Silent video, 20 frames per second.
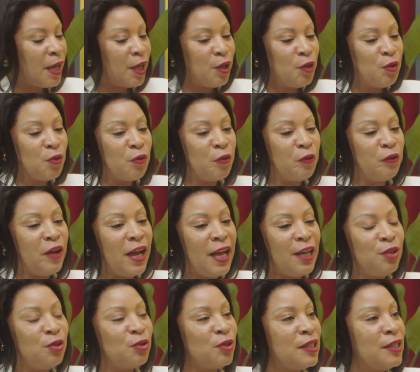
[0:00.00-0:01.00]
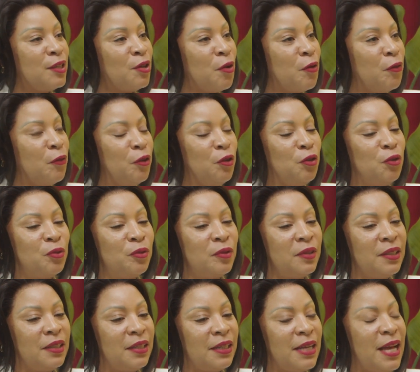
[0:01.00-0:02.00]
you find yourself, you
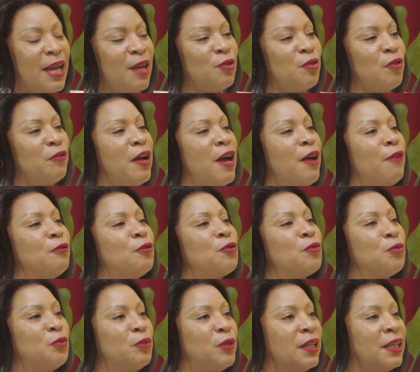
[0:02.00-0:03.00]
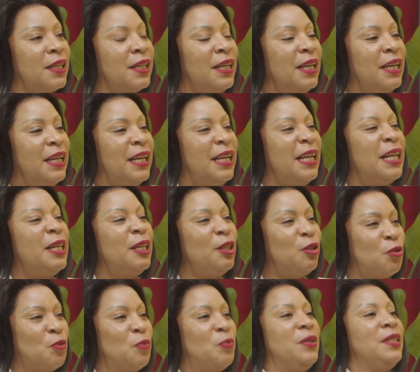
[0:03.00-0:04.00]
kind of have to work a
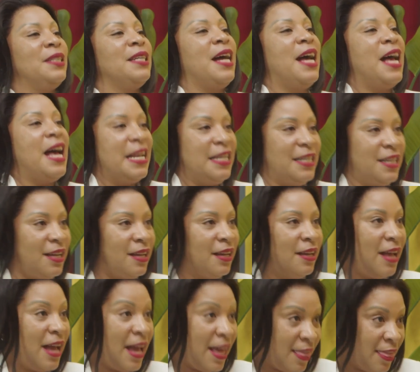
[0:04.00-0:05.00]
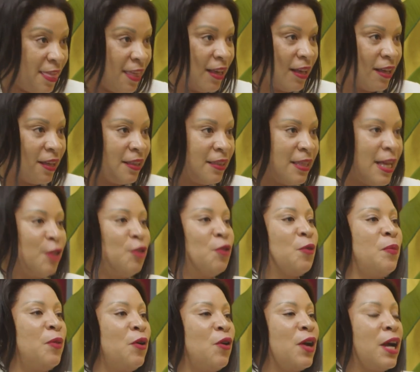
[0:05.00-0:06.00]
little bit harder, I think, than your
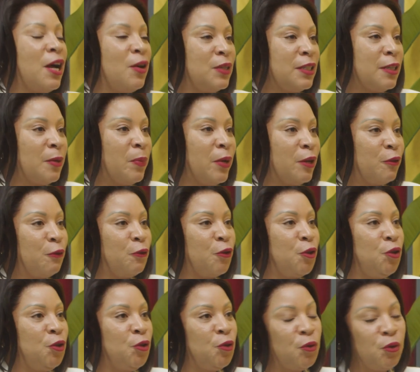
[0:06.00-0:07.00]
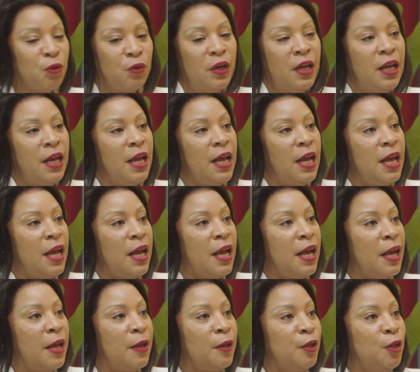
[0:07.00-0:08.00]
male counterpart for you
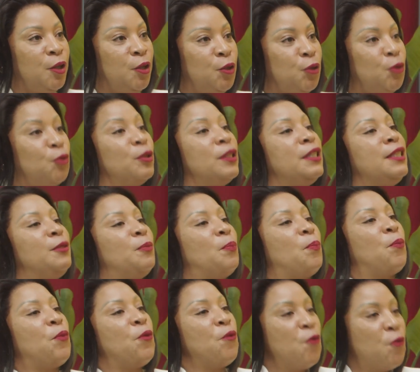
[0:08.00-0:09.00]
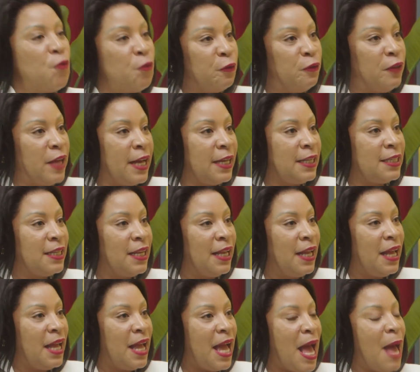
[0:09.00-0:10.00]
to prove that
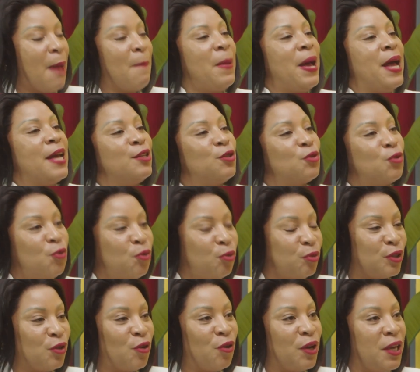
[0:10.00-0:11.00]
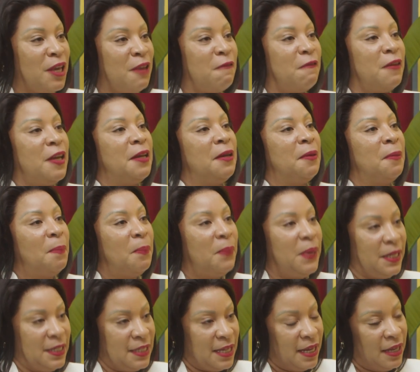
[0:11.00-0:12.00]
I'm as good or even
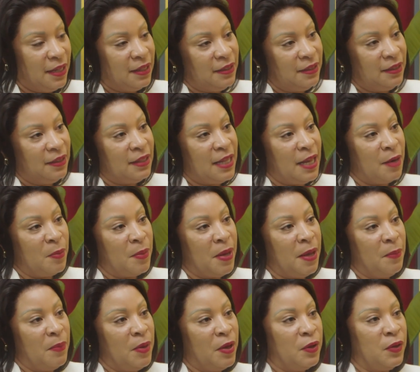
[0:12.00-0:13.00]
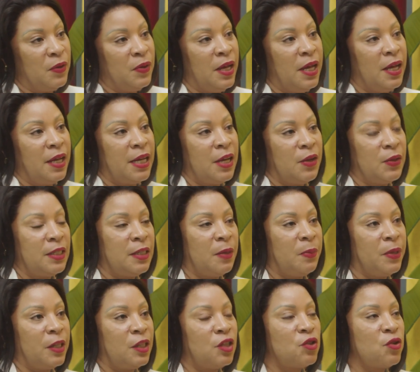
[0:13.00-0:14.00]
better than my male
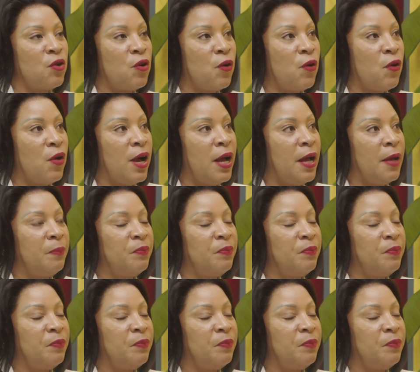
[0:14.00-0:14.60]
counterpart. So